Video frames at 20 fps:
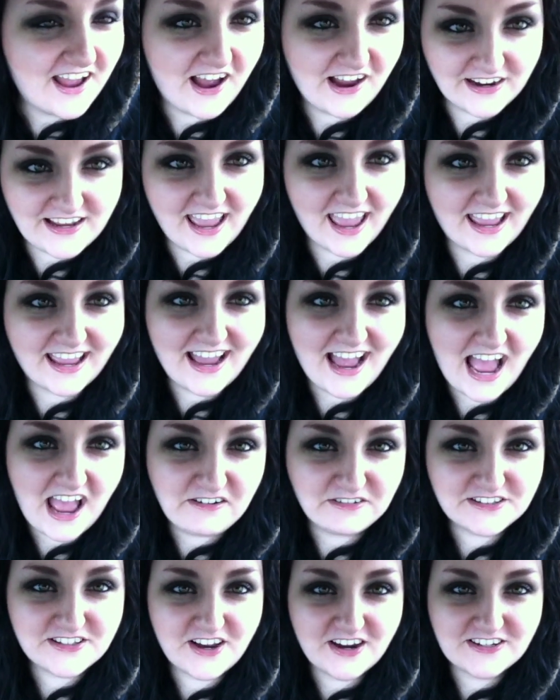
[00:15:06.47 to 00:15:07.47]
Okay,
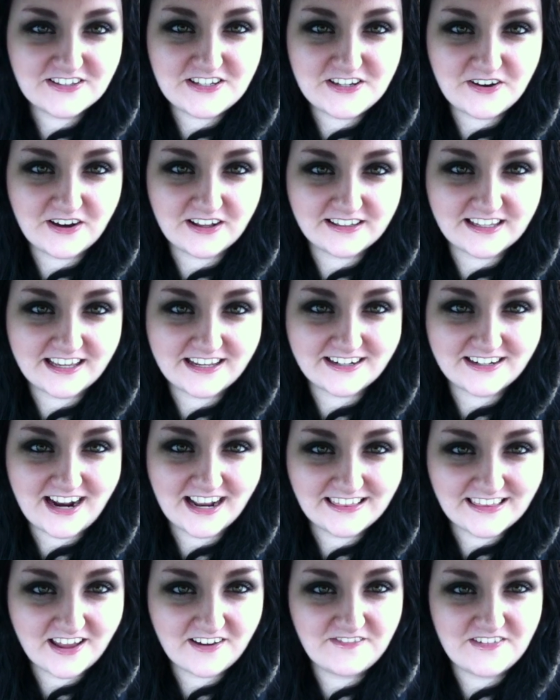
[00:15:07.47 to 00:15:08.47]
I will talk to you all later. I
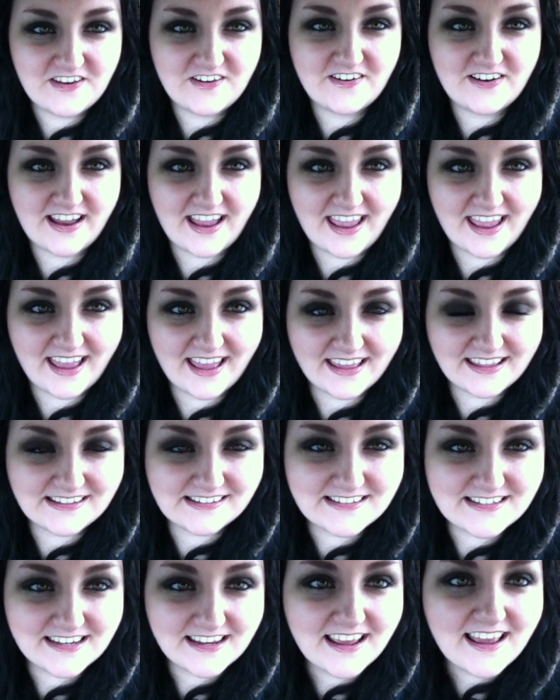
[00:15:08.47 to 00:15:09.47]
love you,
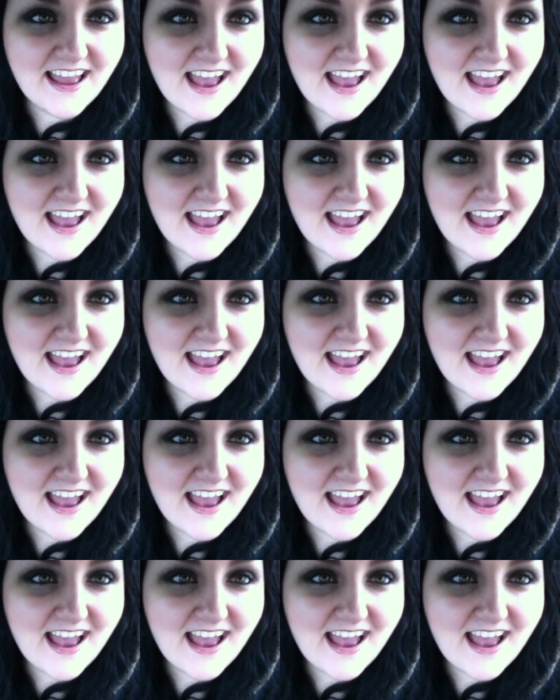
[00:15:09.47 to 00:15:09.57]
and